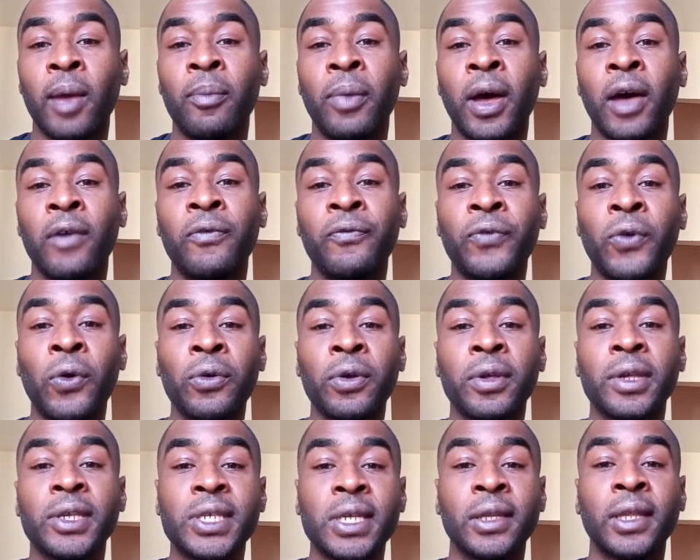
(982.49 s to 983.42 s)
By
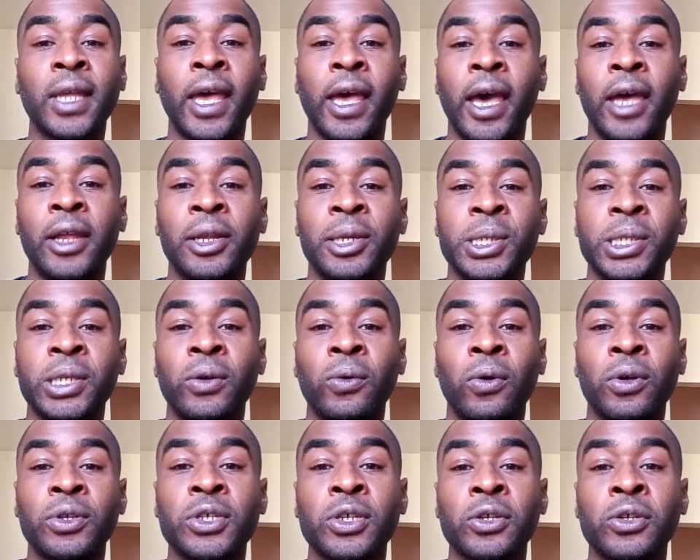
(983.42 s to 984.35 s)
focusing that energy
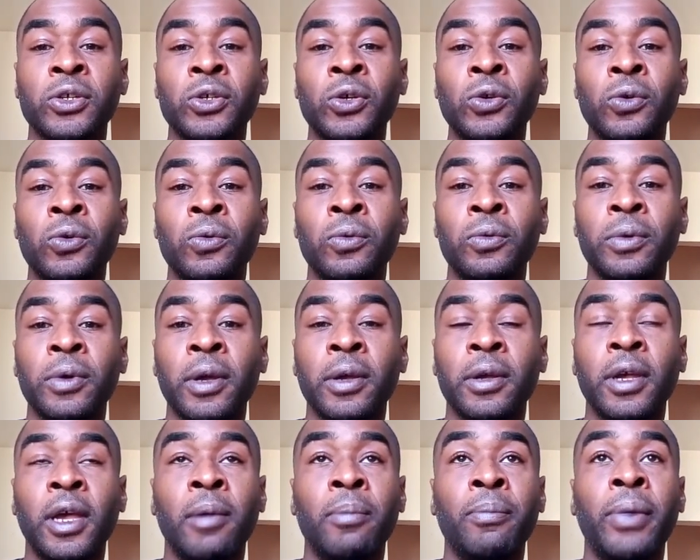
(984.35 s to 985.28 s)
onto you
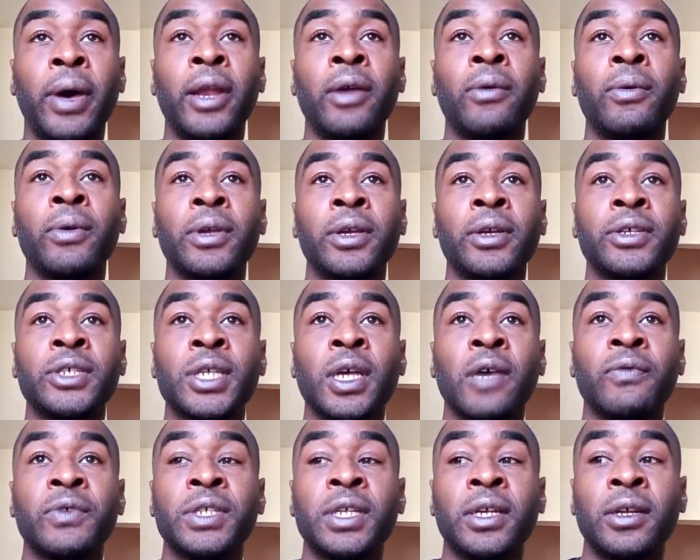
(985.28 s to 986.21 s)
and bettering yourself,
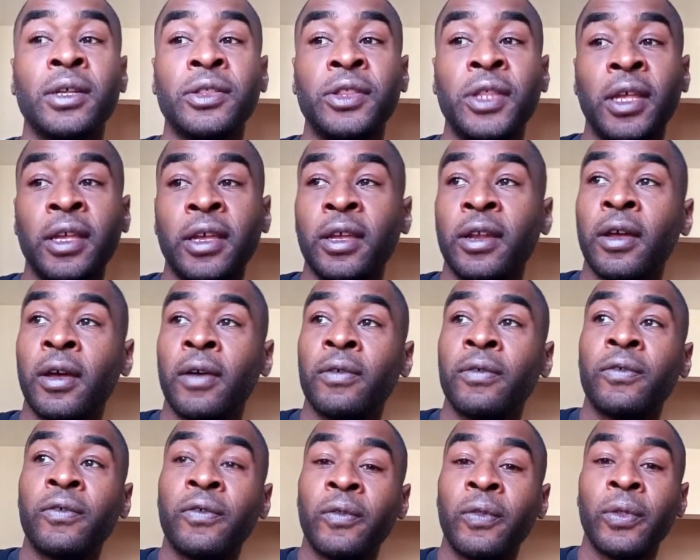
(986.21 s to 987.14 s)
instead of thinking
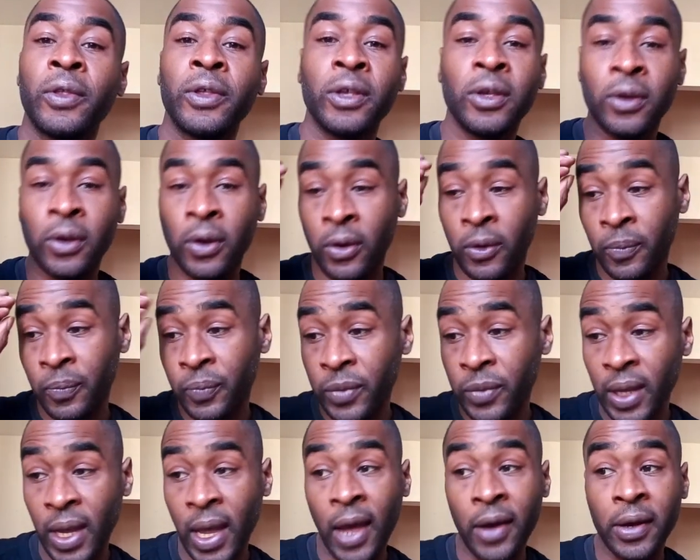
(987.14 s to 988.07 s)
of, you know,
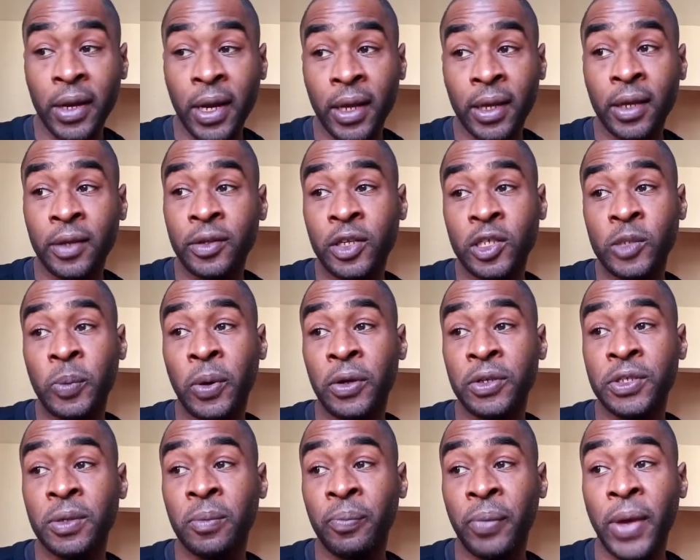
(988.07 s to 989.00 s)
how can I get this
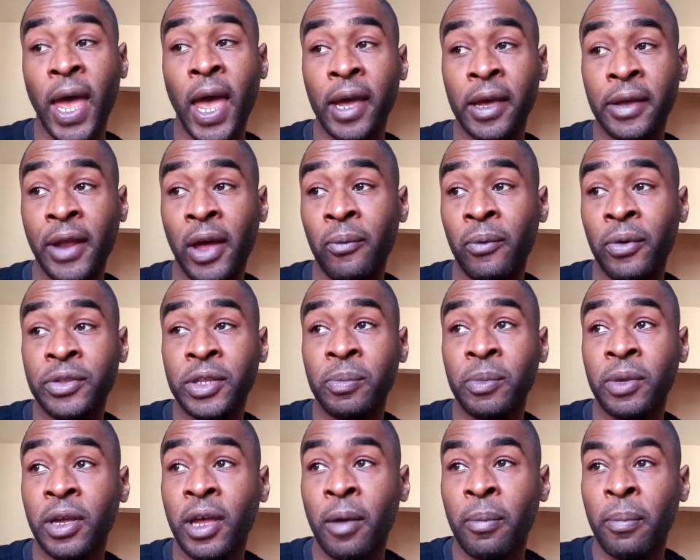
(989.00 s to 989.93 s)
person back? And I want them
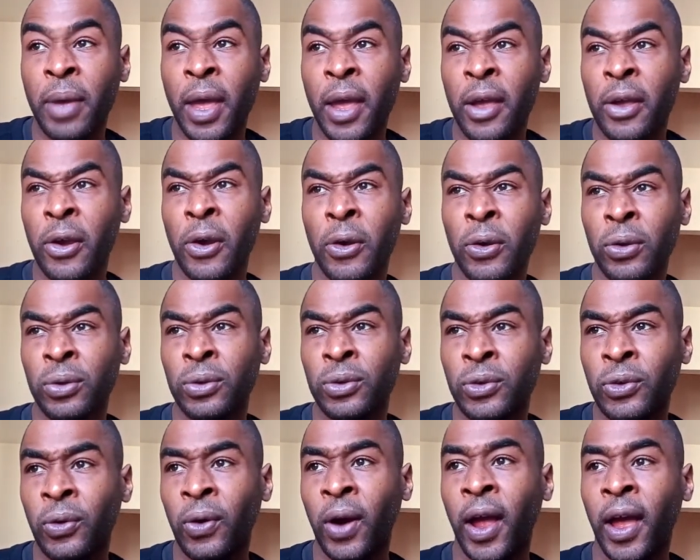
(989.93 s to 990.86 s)
to come back hurt and
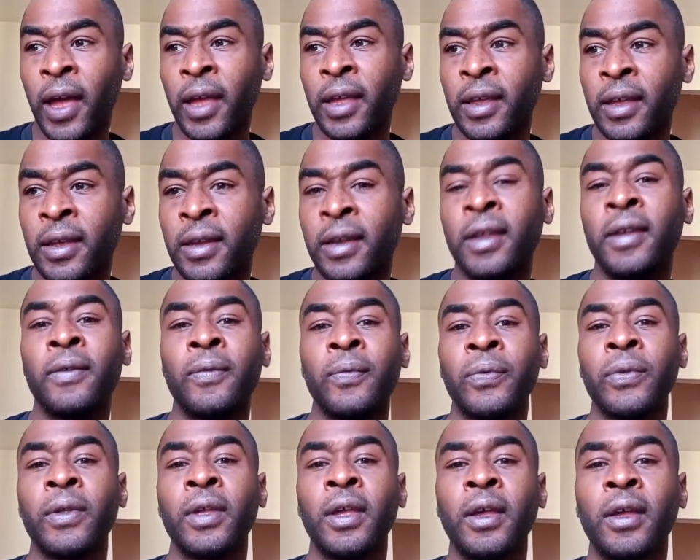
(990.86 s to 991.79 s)
crying
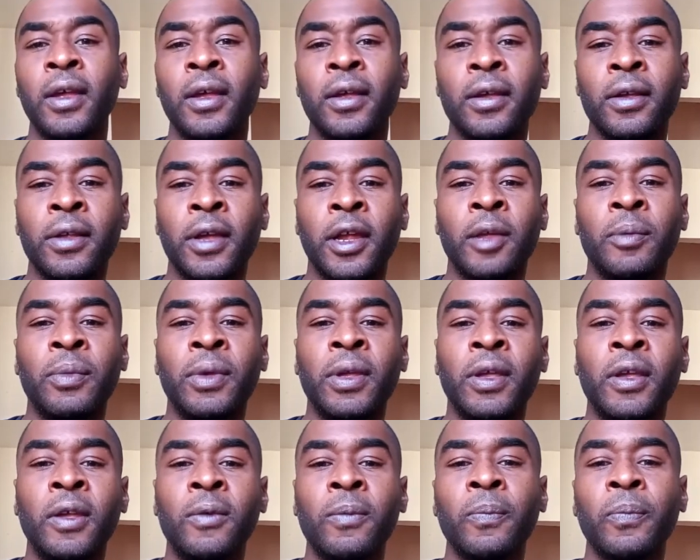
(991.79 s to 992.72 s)
and, you know what I
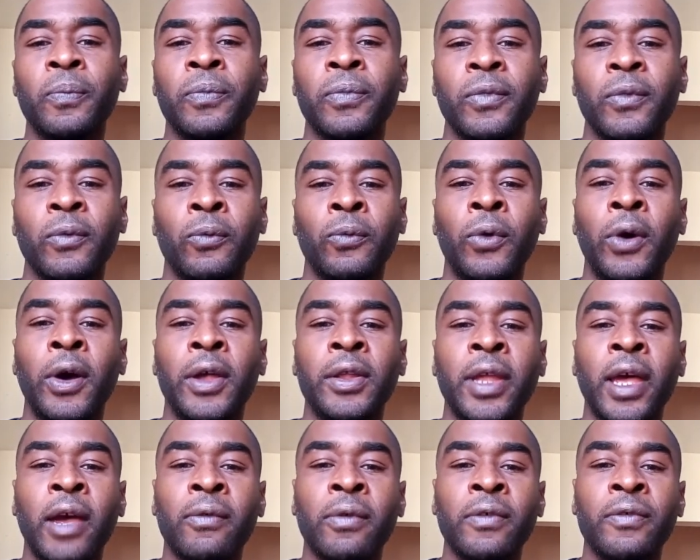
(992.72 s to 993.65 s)
mean? Wanting
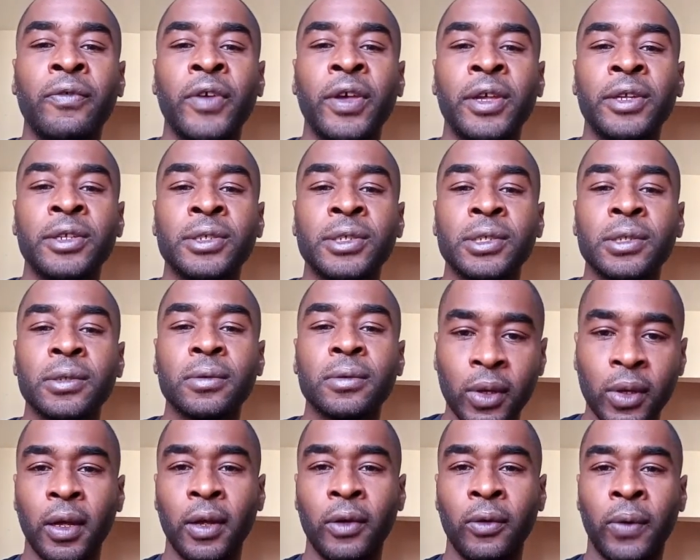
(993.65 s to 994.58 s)
that revenge.
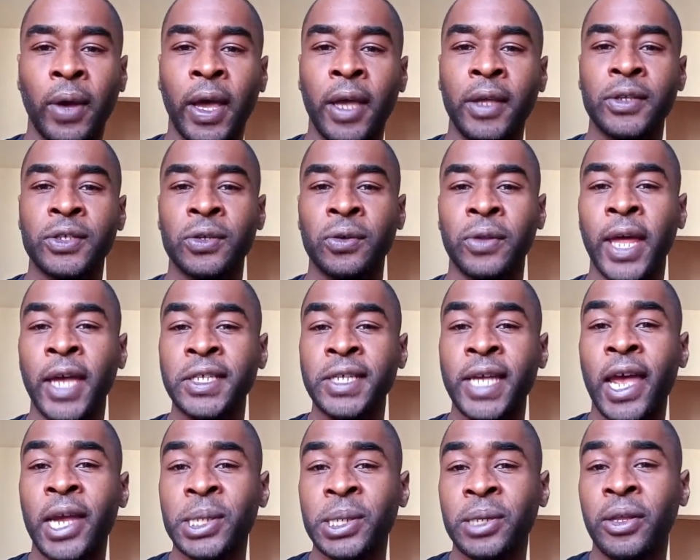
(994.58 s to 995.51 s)
Right? So
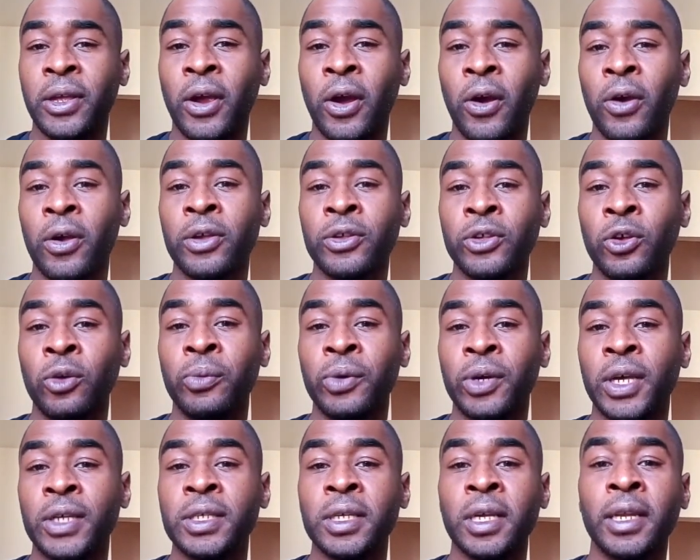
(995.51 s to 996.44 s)
that's actually hurting you,
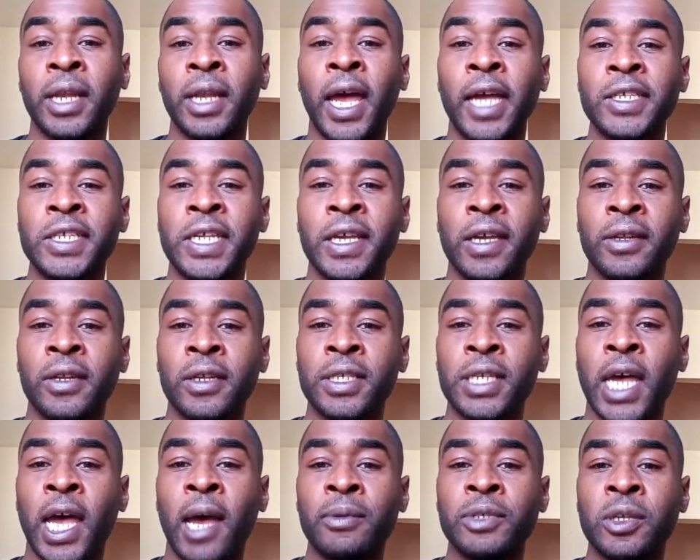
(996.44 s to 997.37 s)
because you're not taking the
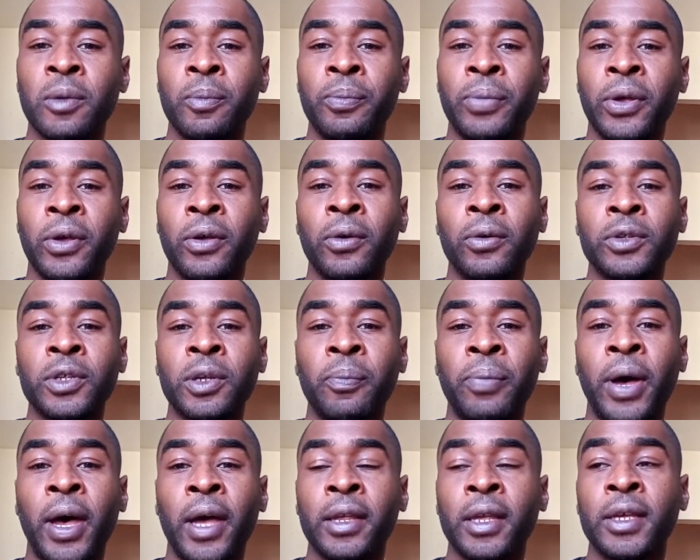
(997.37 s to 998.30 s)
time to build
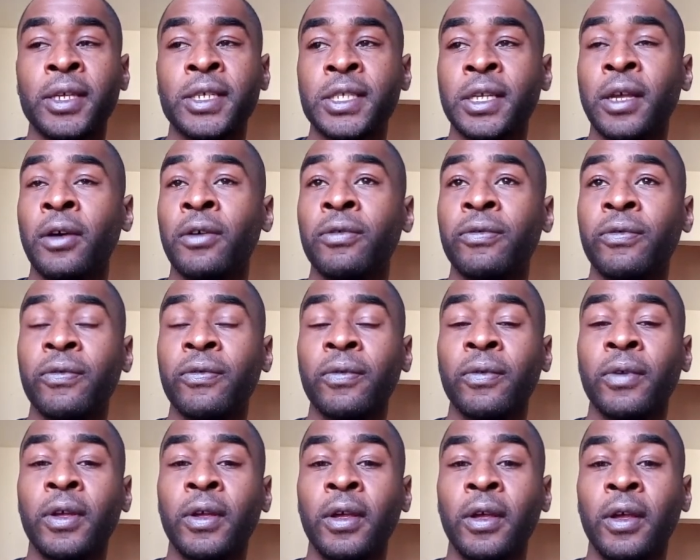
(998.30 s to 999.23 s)
upon yourself,
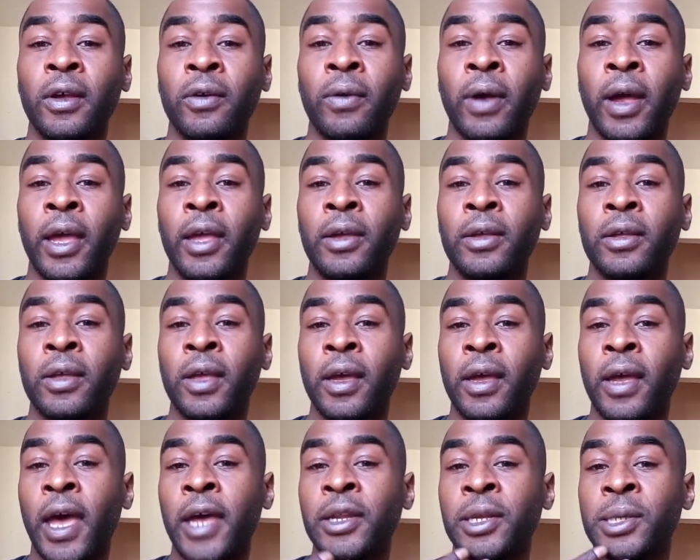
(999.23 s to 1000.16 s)
right?
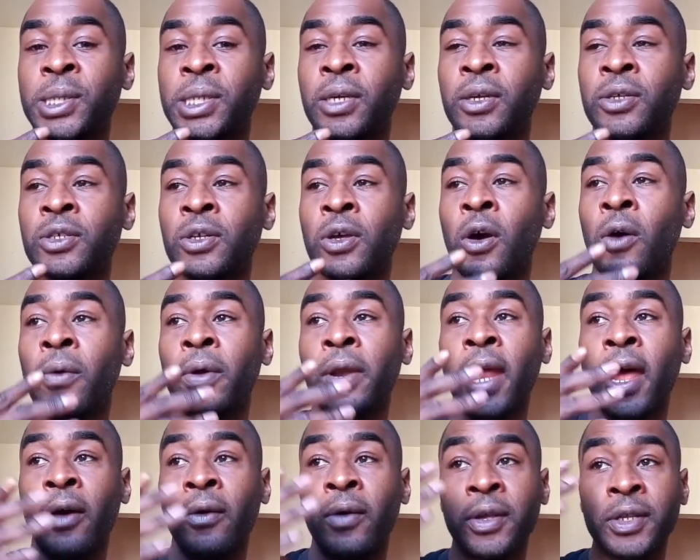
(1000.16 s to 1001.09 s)
Your energy is
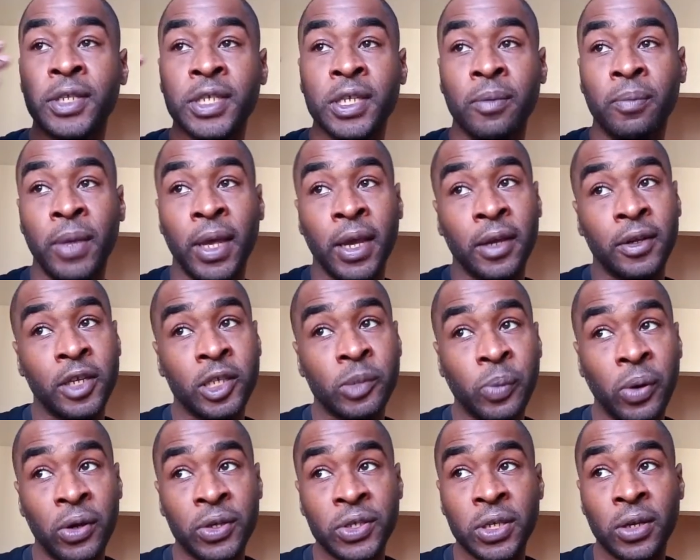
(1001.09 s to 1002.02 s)
going out into making
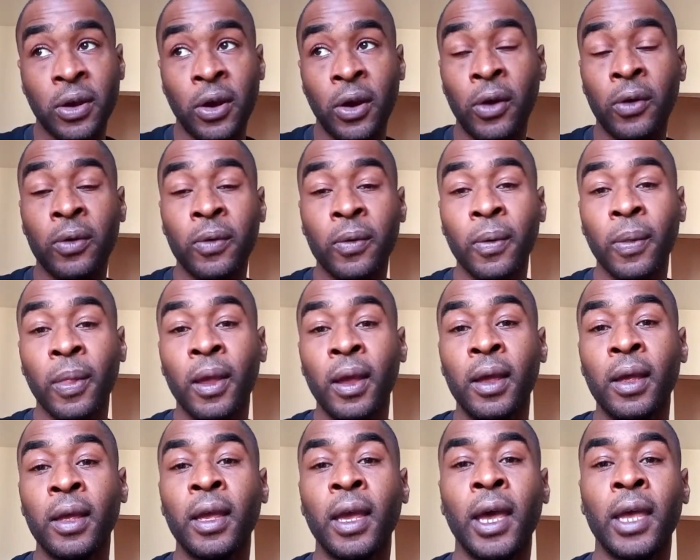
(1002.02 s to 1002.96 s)
this person hurt,
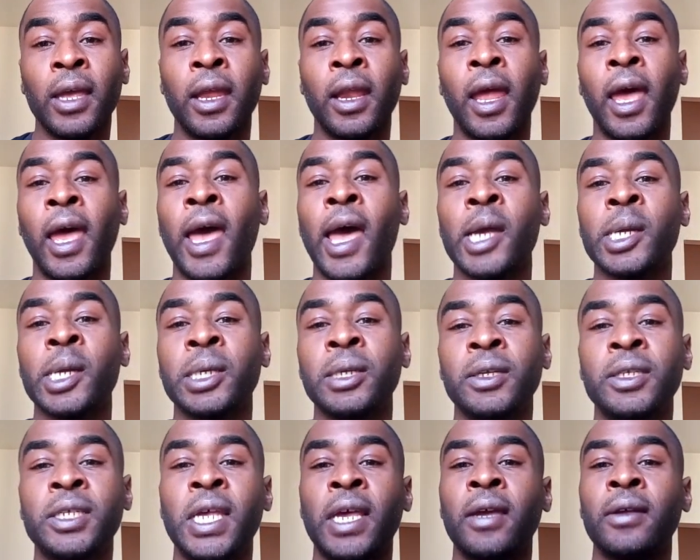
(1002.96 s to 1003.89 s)
and you're not
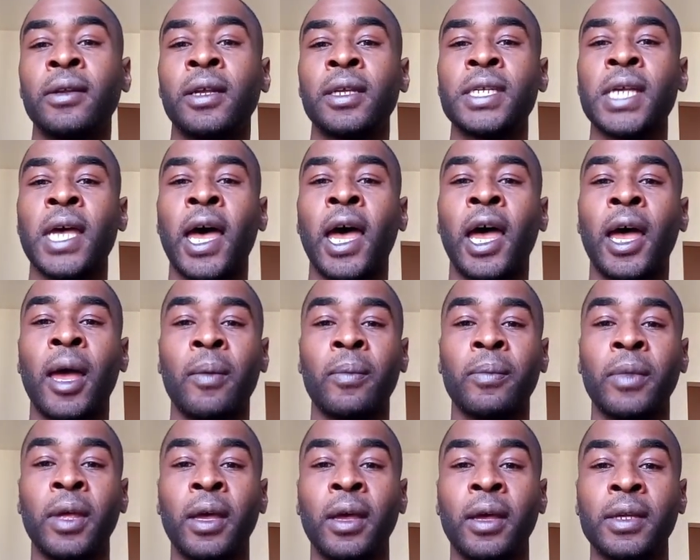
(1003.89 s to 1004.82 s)
actually taking the
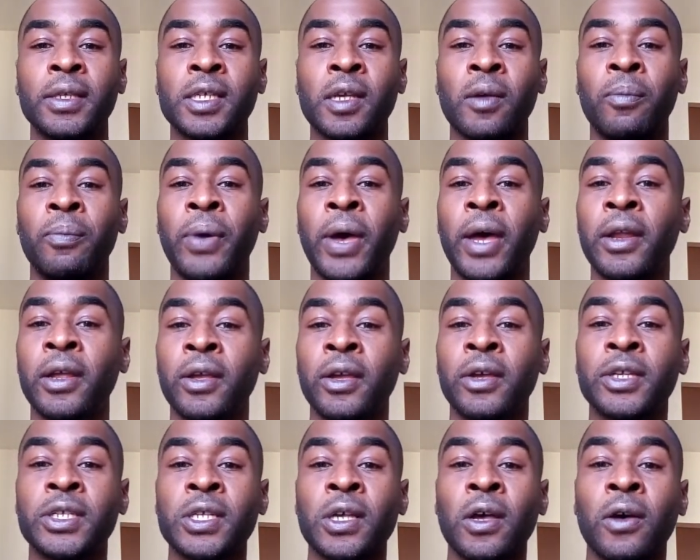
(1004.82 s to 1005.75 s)
time to better
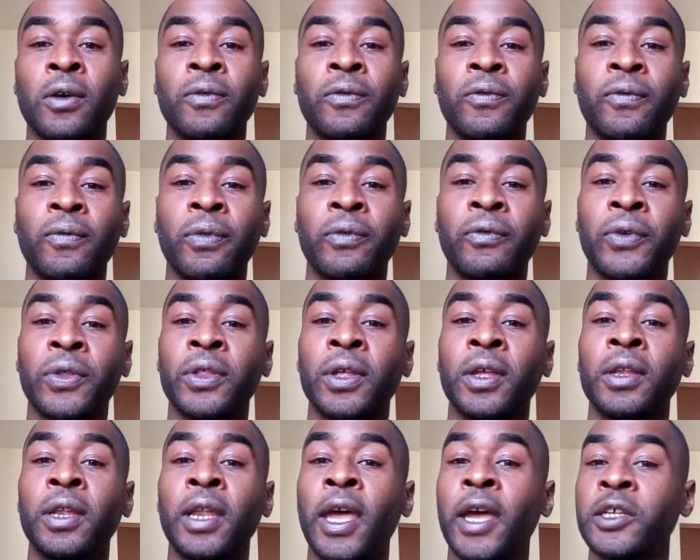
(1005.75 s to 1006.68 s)
yourself for
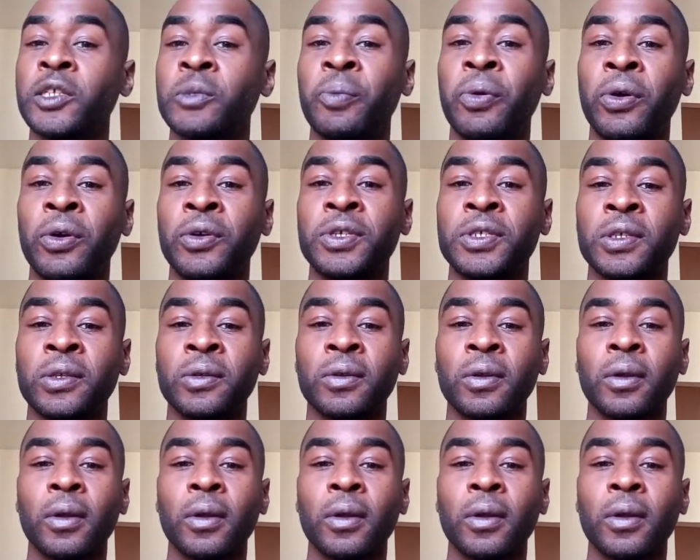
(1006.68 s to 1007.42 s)
the next person.